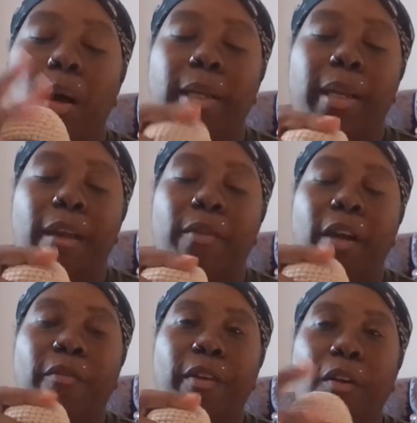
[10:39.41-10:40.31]
I didn't have
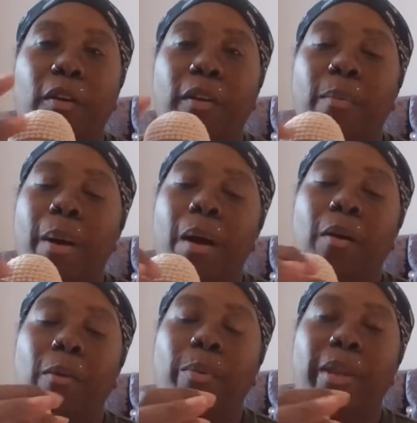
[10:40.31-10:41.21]
enough yarn, but I'm
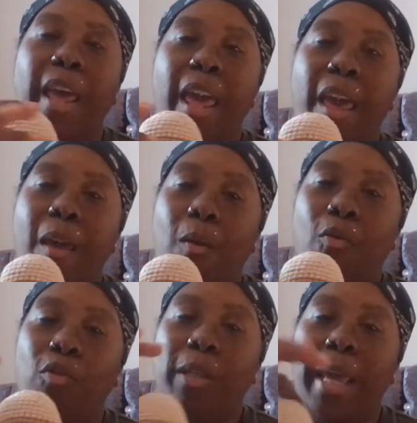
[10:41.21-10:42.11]
going to put the hair
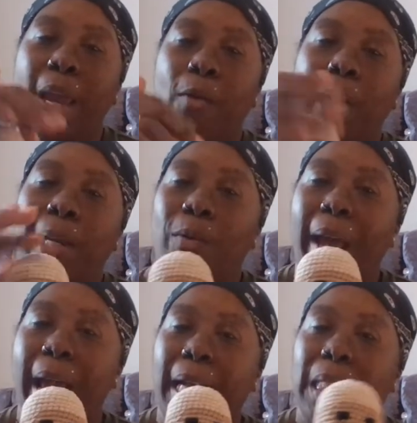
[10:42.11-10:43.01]
across here and a little
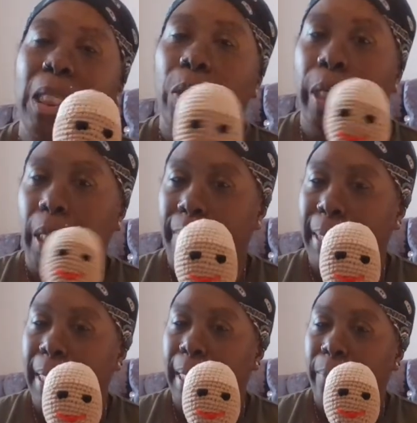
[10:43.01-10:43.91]
hat. So, you know what
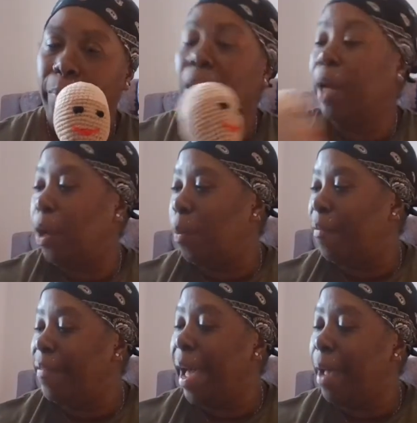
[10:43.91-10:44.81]
I'm saying? Get on
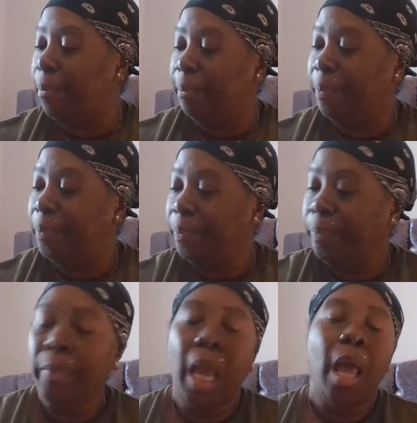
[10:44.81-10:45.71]
with that.
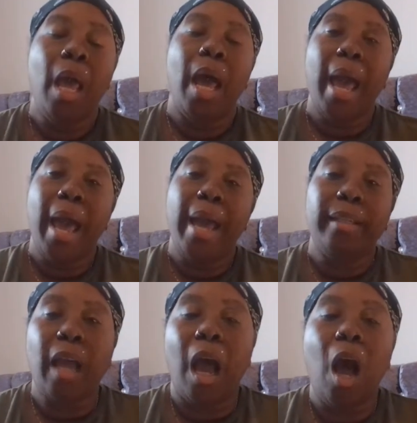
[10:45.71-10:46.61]

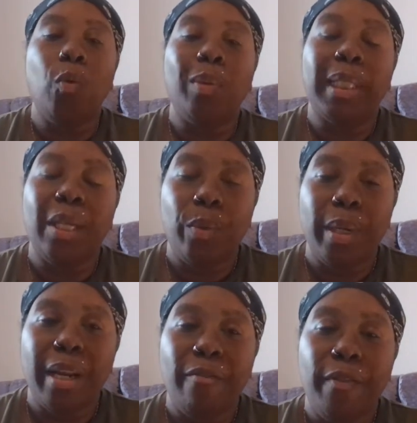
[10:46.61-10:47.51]
And I will see you
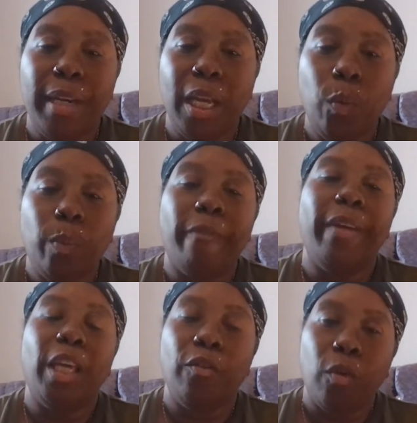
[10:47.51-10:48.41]
in another video.
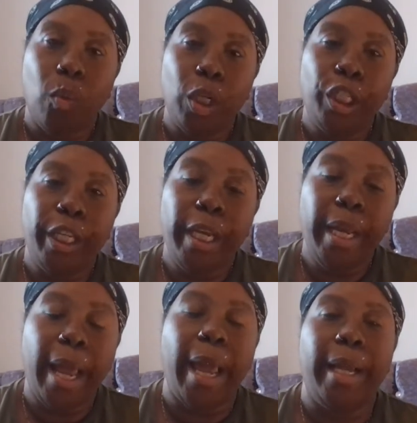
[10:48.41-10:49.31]
Thank you for
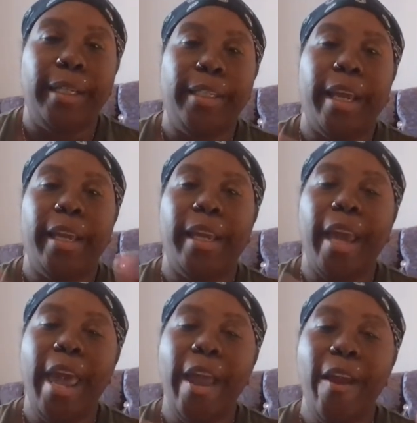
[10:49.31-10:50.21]
watching and take
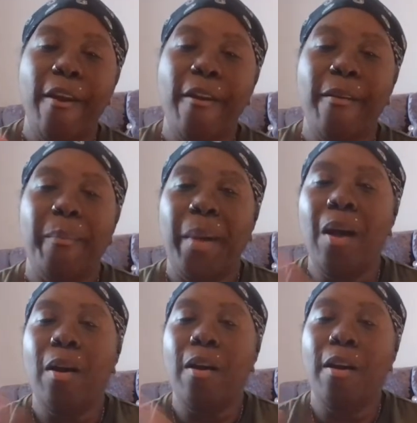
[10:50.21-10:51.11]
care.
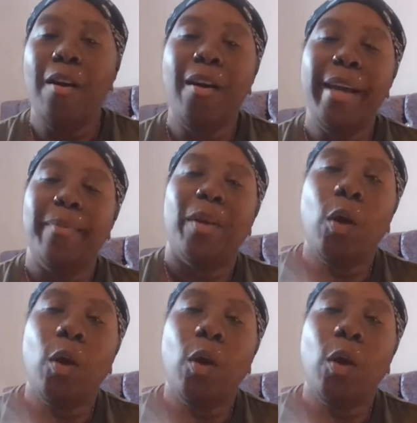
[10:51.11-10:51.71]
Bye.